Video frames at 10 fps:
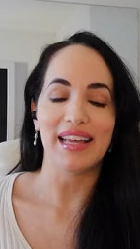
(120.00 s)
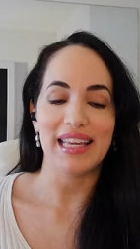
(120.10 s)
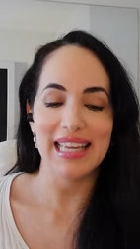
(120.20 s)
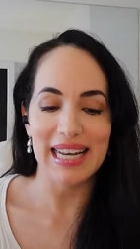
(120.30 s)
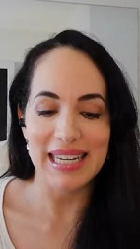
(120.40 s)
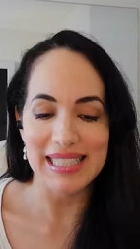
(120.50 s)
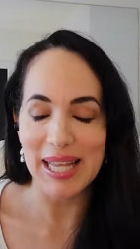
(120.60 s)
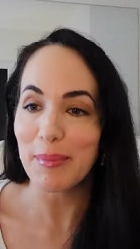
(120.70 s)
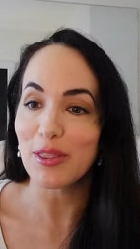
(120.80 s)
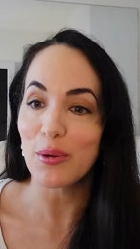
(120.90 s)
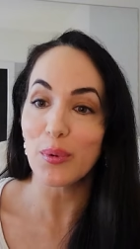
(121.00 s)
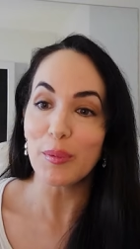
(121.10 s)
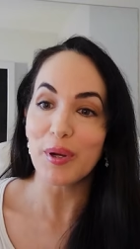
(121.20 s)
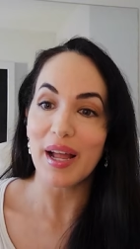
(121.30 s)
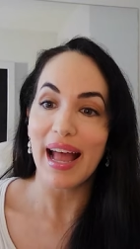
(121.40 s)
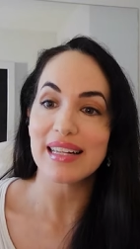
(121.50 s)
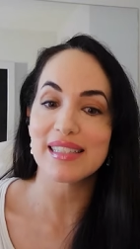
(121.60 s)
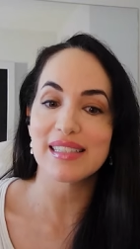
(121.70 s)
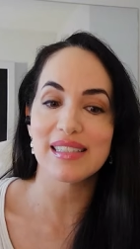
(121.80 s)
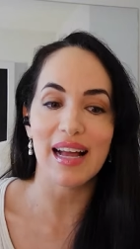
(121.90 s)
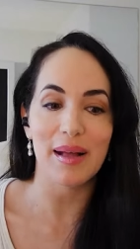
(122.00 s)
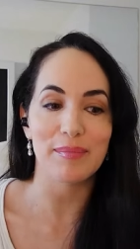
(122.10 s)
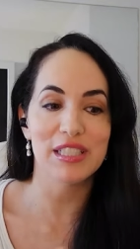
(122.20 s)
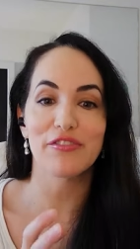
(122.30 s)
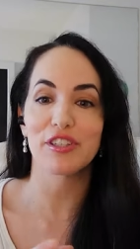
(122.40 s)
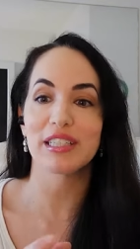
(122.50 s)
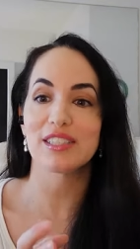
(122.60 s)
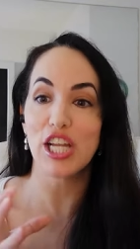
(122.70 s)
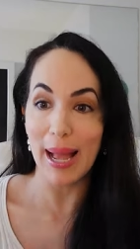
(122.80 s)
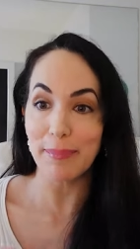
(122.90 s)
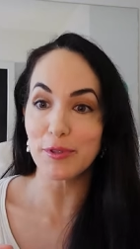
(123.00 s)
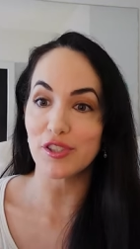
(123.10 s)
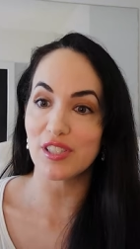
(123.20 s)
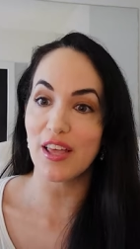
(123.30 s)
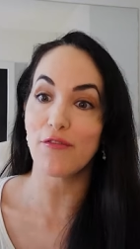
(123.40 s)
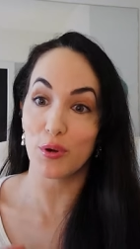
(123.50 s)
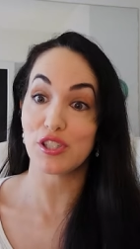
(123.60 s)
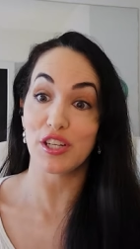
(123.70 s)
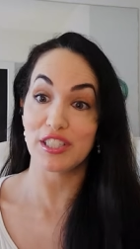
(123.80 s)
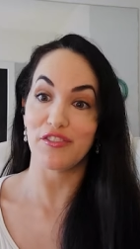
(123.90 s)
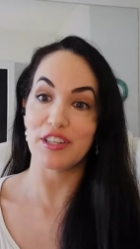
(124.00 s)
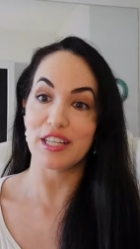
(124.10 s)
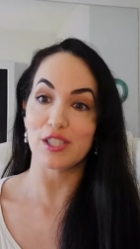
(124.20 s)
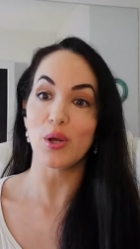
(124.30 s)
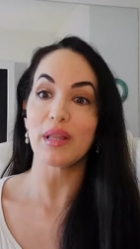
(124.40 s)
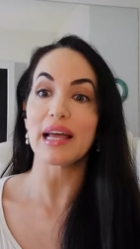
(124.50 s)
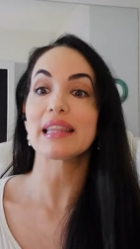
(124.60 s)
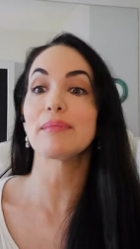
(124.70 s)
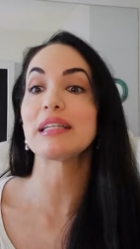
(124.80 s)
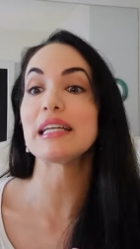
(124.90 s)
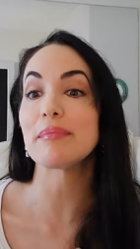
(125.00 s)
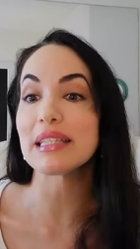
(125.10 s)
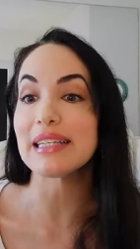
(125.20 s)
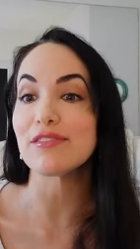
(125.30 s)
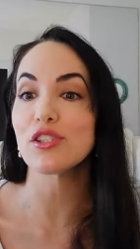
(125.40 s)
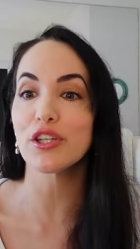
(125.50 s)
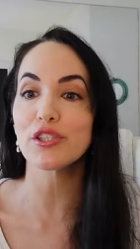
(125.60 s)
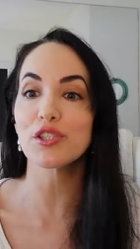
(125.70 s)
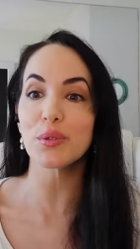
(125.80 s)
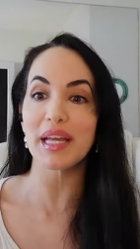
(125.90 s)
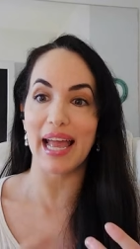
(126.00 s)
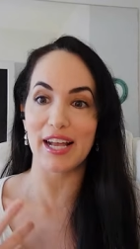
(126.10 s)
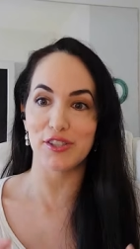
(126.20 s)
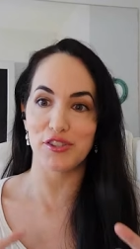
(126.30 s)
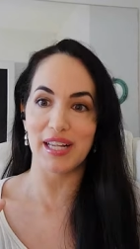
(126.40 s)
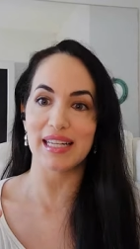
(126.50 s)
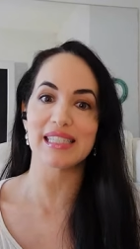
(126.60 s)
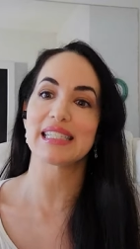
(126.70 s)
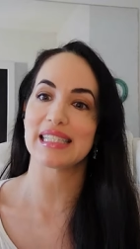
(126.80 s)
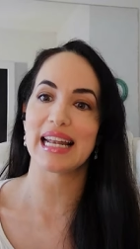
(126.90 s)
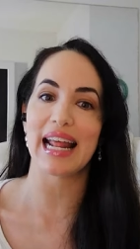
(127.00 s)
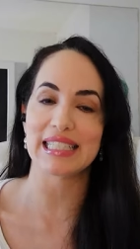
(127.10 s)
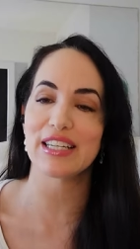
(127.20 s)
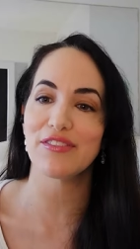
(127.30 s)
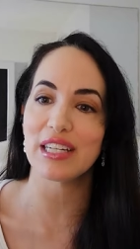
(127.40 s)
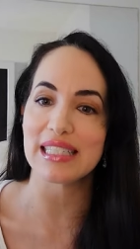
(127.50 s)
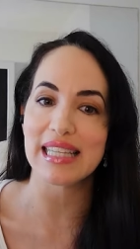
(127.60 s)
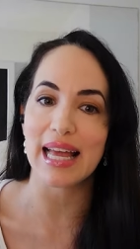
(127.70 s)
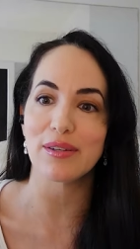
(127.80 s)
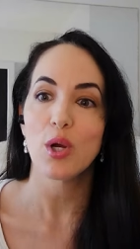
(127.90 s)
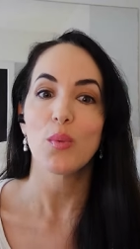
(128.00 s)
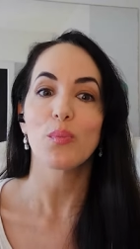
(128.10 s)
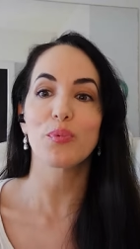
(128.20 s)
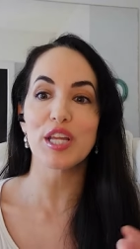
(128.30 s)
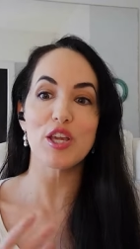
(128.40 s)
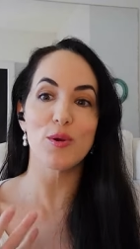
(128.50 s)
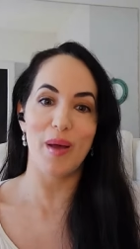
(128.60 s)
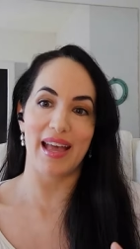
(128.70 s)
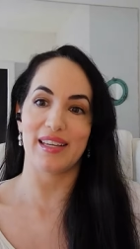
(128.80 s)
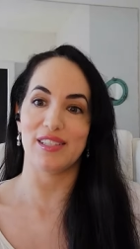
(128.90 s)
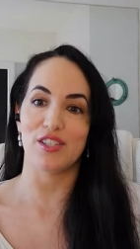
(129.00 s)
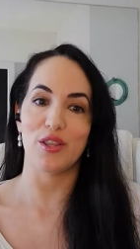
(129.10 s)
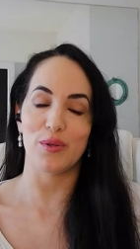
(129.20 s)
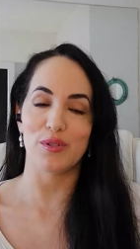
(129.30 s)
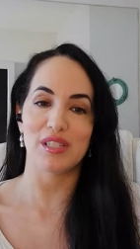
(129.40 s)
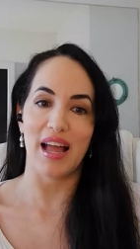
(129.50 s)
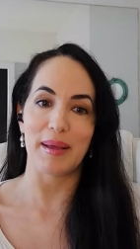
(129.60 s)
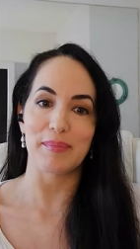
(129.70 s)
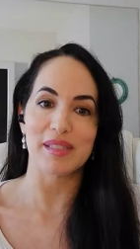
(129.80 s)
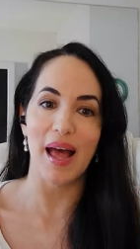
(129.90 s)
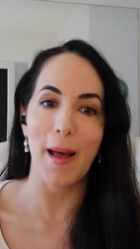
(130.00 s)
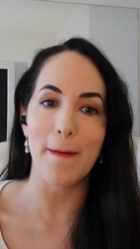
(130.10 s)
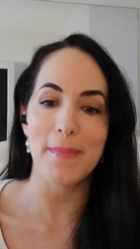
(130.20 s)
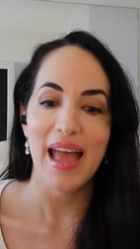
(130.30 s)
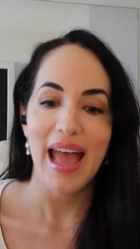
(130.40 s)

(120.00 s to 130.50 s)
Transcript: I can get it in a second, but the workbook has um, different chapters that focus on different things. So, like limiting beliefs. So, you're doing exercises and activities that bring you back into those times. Um,